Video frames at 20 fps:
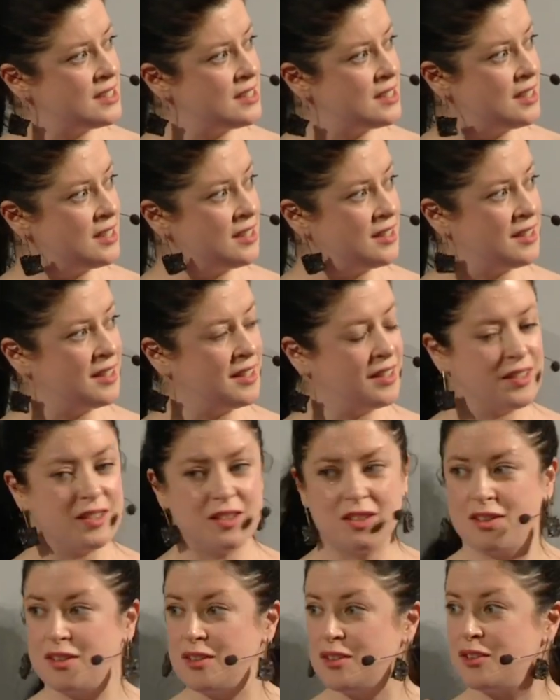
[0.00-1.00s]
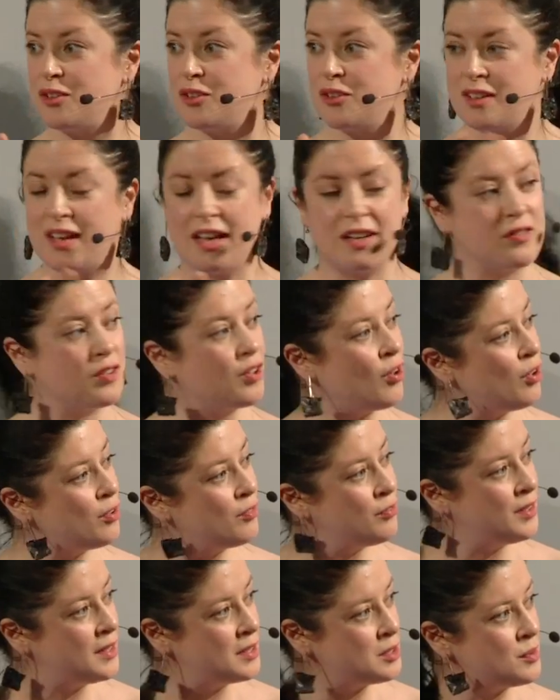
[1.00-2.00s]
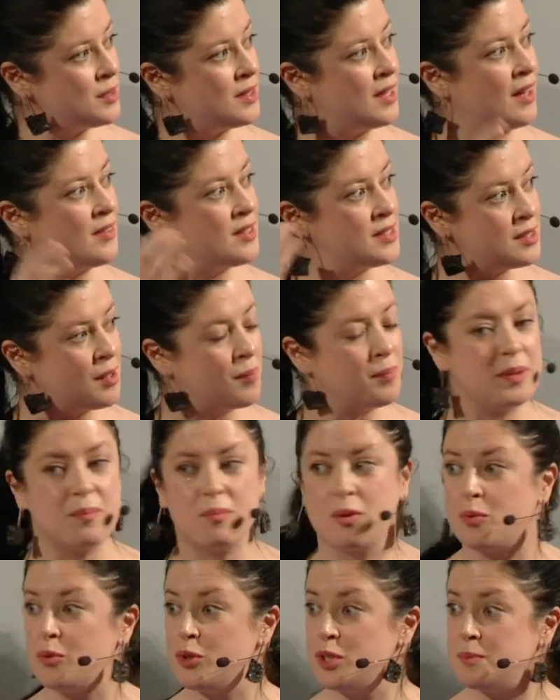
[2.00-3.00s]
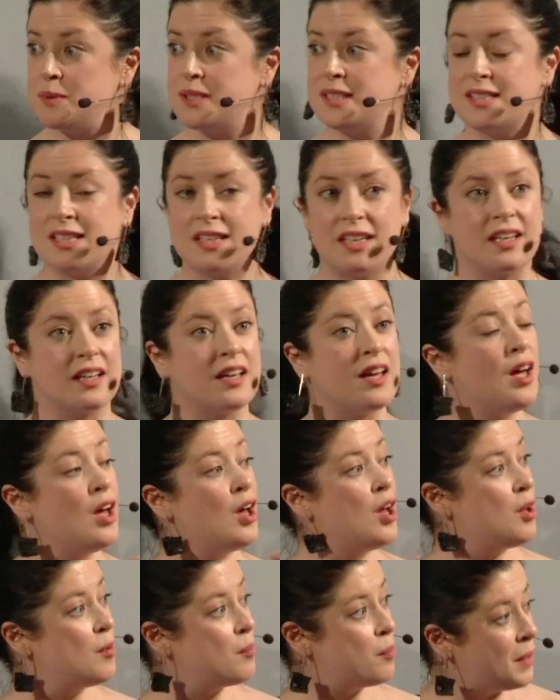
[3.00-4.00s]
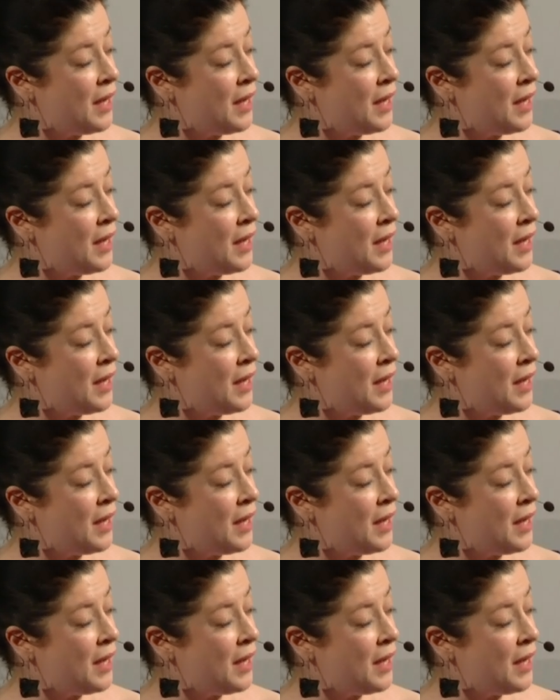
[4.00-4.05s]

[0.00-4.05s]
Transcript: to see the you, you, know the kind of the conflict with that that some yeah. people would be saying hmm.